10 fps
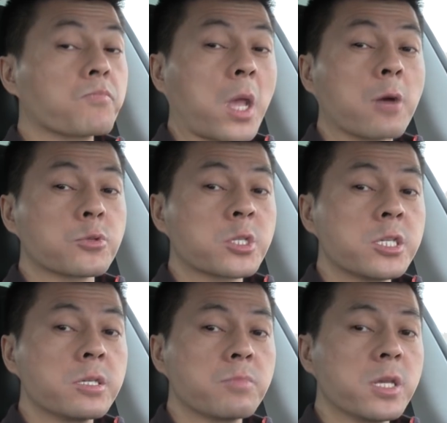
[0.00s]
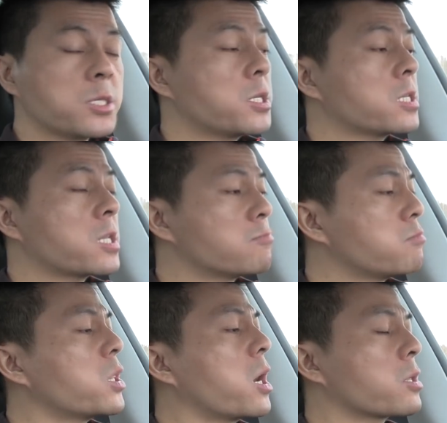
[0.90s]
I have to keep eating
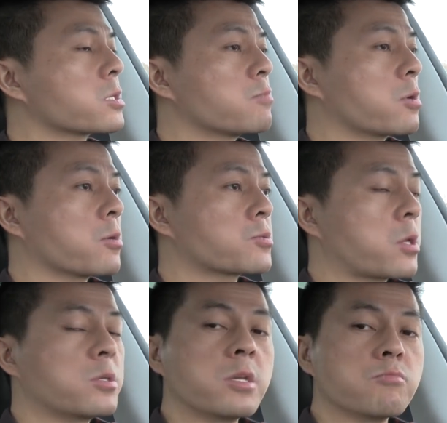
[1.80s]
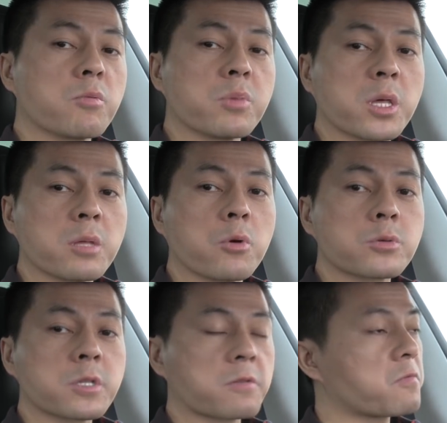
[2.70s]
them bananas because I need more banana
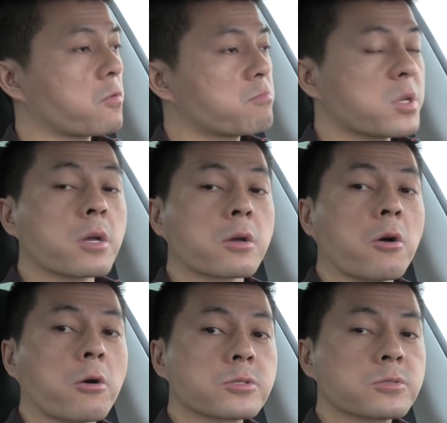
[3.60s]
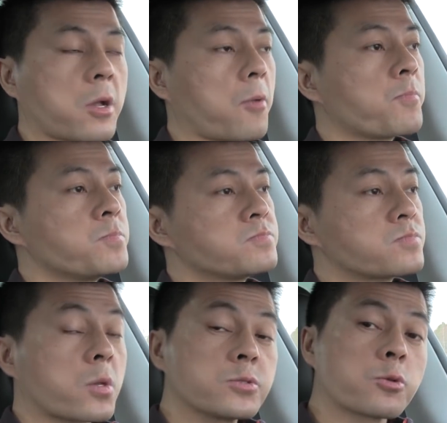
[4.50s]
boxes for bigger cars like
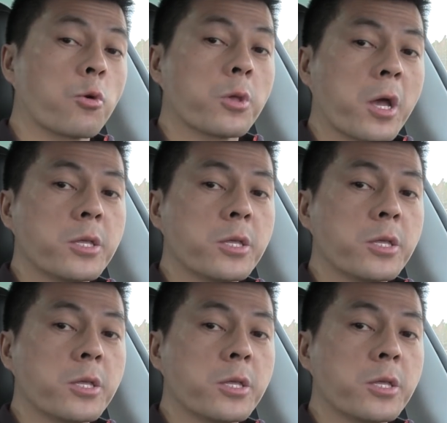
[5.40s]
Skoda